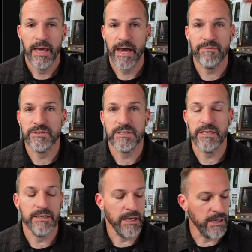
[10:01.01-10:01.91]
Haven't
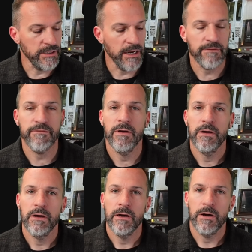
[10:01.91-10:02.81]
seen enough
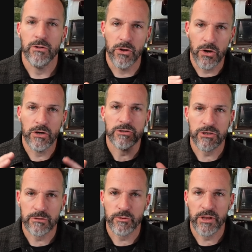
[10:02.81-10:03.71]

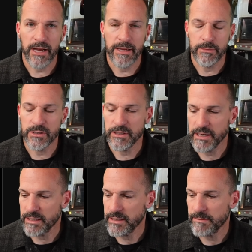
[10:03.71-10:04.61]
long-term
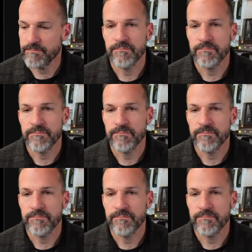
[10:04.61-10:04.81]
reliability in them.